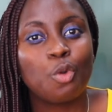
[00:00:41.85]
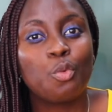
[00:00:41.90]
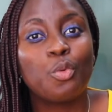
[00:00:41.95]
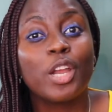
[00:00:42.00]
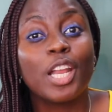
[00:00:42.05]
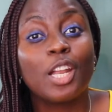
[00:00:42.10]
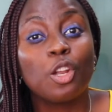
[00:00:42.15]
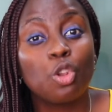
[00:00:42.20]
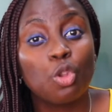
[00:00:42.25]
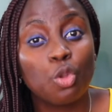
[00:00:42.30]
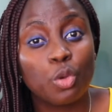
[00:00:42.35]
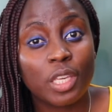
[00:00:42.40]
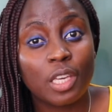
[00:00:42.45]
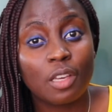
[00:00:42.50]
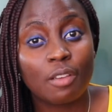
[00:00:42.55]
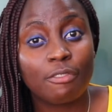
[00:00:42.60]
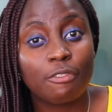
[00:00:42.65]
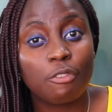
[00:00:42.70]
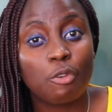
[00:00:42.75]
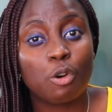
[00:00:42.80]
we're
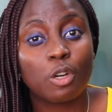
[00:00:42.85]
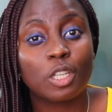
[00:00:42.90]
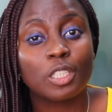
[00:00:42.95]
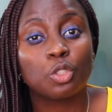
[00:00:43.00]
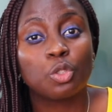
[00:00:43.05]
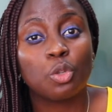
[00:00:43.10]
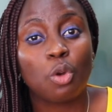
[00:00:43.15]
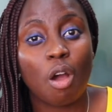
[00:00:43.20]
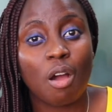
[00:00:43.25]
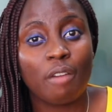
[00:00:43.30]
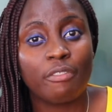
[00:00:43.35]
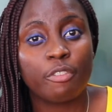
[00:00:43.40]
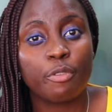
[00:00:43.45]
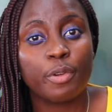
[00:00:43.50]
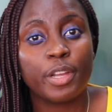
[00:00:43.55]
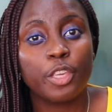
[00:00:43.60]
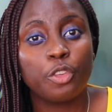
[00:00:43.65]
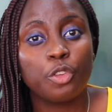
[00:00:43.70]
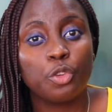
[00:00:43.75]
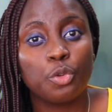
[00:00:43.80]
looking forward to
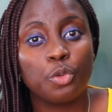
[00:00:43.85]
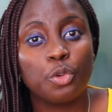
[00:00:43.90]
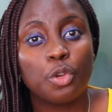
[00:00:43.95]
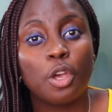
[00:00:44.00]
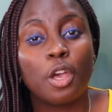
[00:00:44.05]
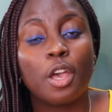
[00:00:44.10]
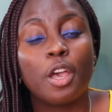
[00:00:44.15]
offering you